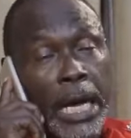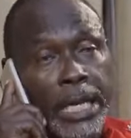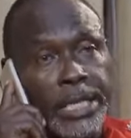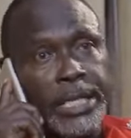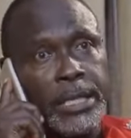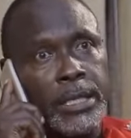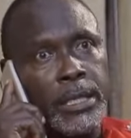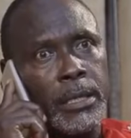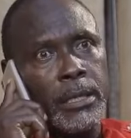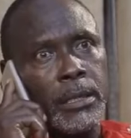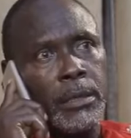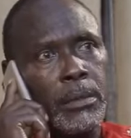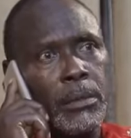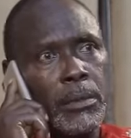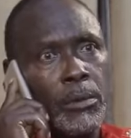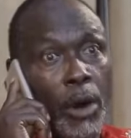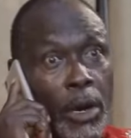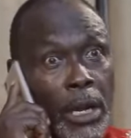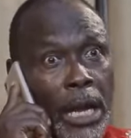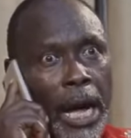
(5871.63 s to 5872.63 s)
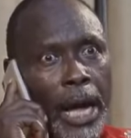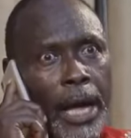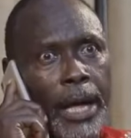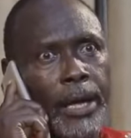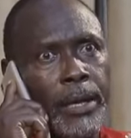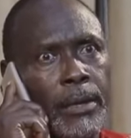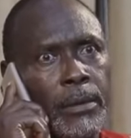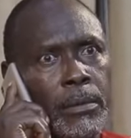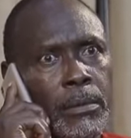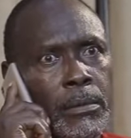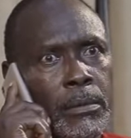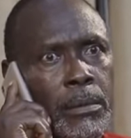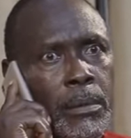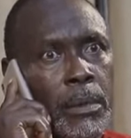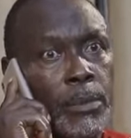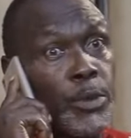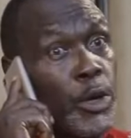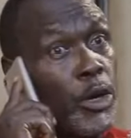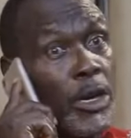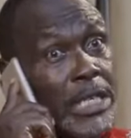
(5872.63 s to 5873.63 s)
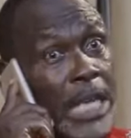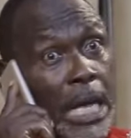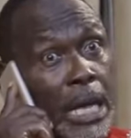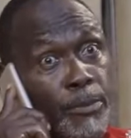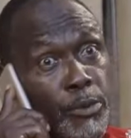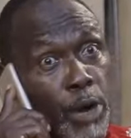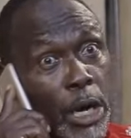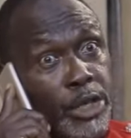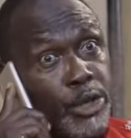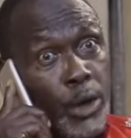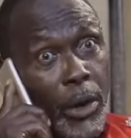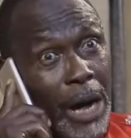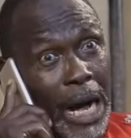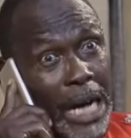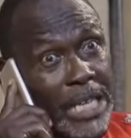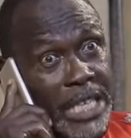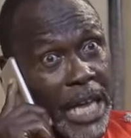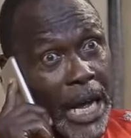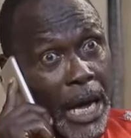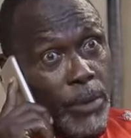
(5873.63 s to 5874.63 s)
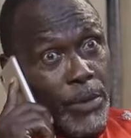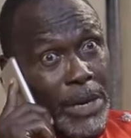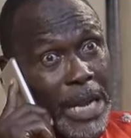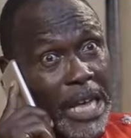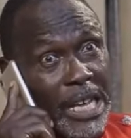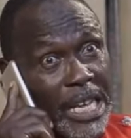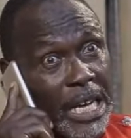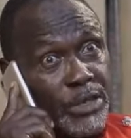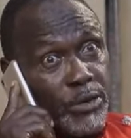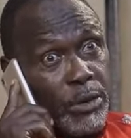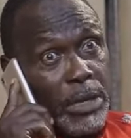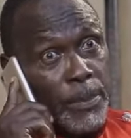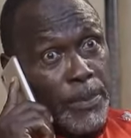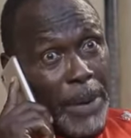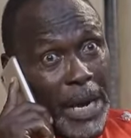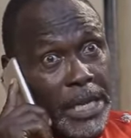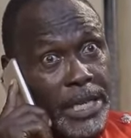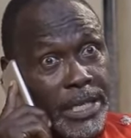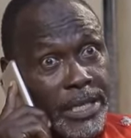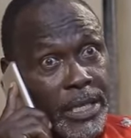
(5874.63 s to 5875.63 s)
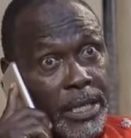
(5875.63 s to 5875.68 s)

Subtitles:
Yes, call her. Because I am going to ask her when I get to the